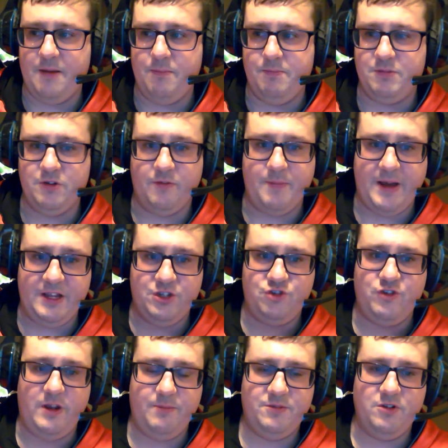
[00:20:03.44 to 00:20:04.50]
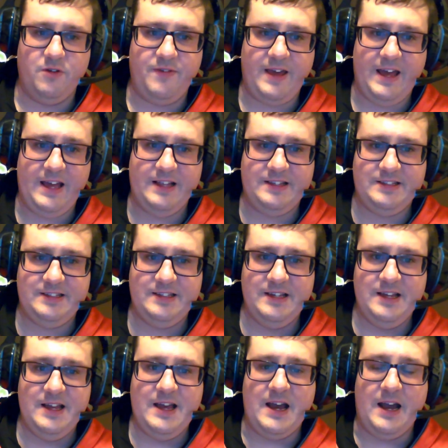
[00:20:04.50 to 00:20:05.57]
sort of mainstream sort of hits,
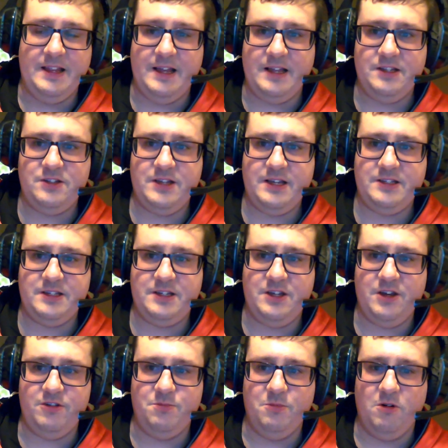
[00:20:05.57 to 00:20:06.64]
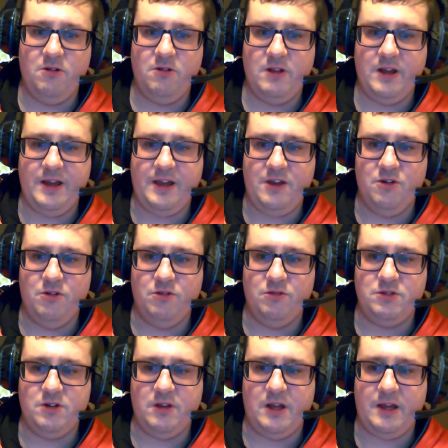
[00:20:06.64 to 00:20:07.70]
and then disc two is more like your
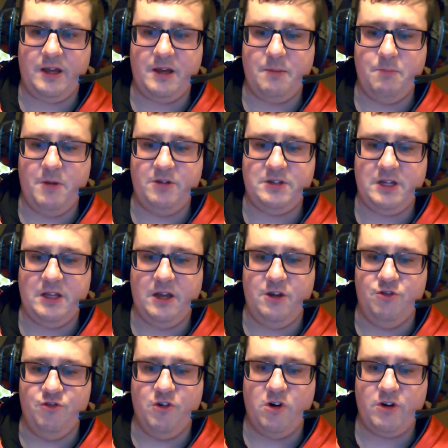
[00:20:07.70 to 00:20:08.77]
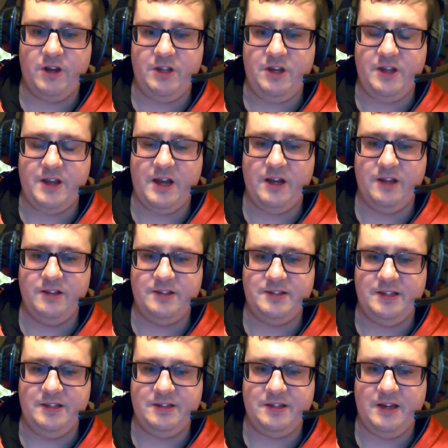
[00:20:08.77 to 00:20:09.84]
sort of like mostly like your rock and your
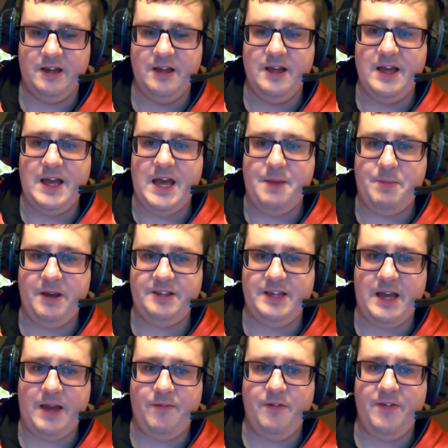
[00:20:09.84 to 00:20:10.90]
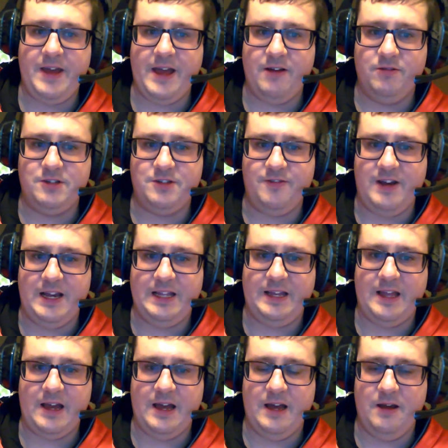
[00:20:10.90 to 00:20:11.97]
dance and basically everything else really
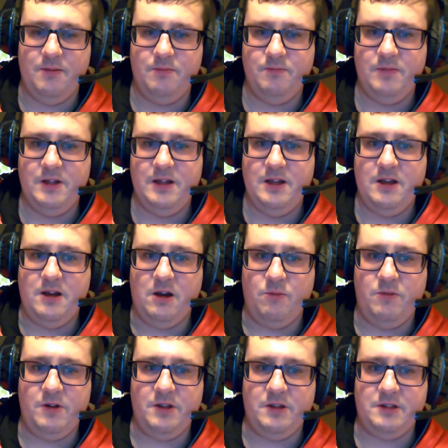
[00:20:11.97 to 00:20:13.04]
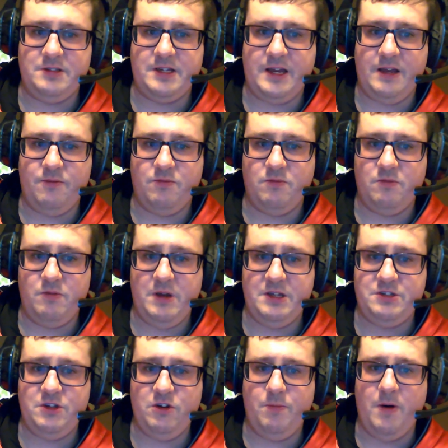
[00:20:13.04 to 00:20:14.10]
that I wouldn't say
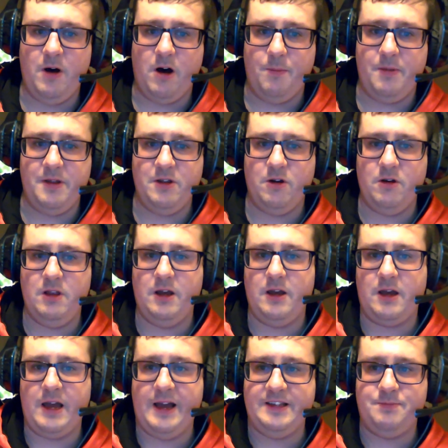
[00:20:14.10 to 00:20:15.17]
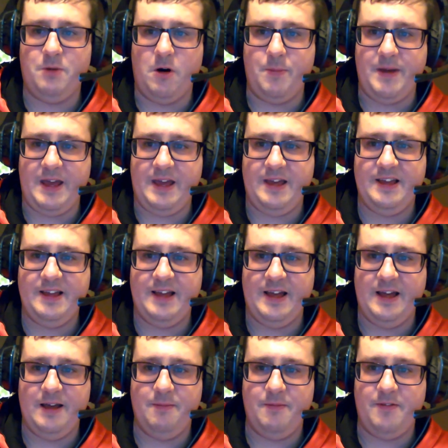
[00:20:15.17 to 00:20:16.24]
it's still pop, but not like as poppy,
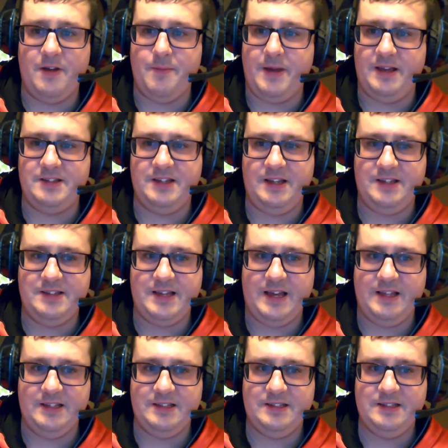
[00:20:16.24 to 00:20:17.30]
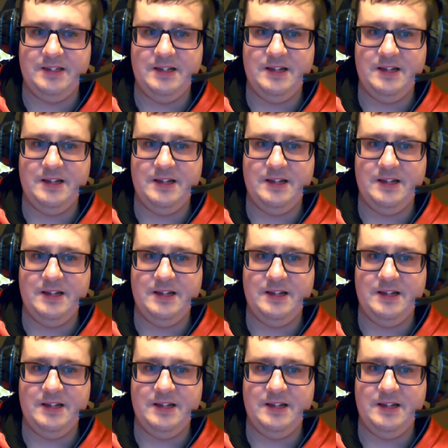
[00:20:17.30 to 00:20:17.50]
if that makes any sense.